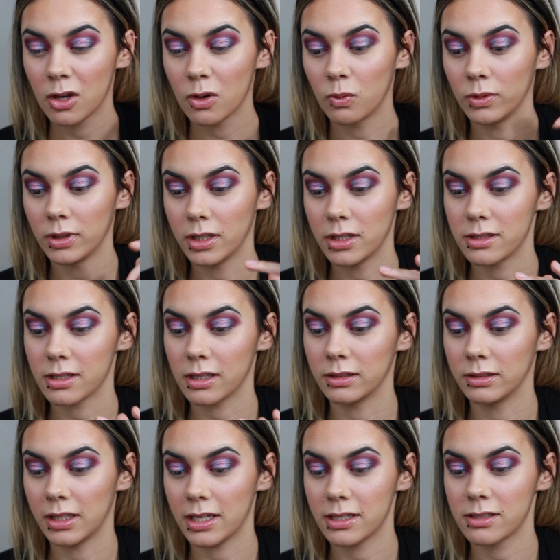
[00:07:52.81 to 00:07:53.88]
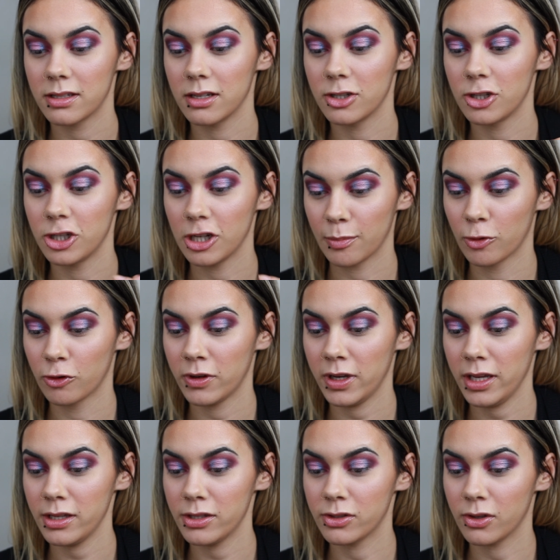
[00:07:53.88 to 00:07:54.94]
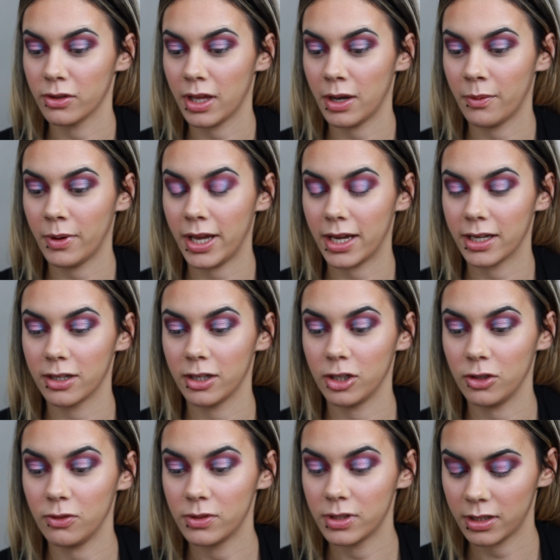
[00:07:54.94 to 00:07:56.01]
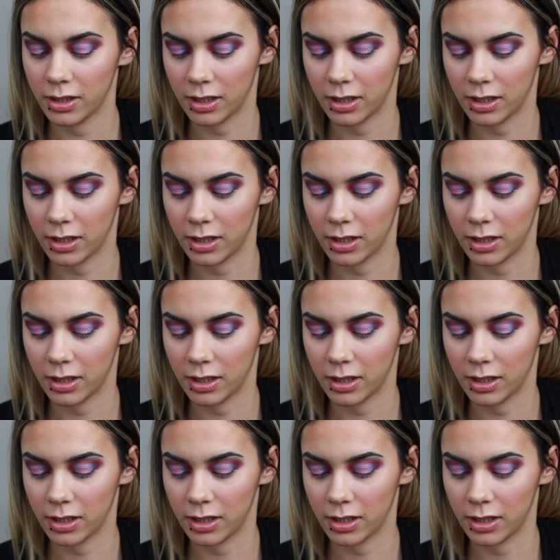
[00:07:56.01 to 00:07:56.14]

was less shimmery so that way I could use it